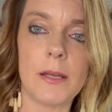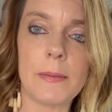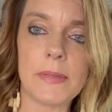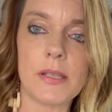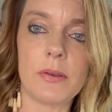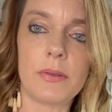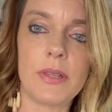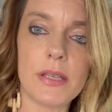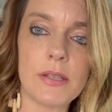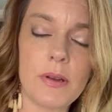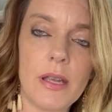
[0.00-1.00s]
So
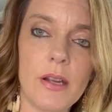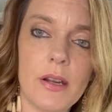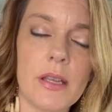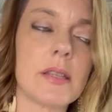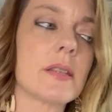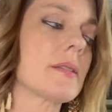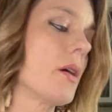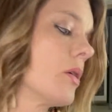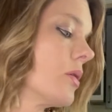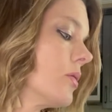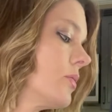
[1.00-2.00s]
this right here is
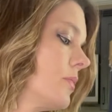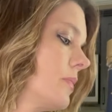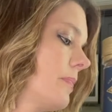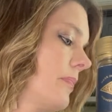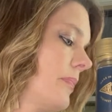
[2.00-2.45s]
so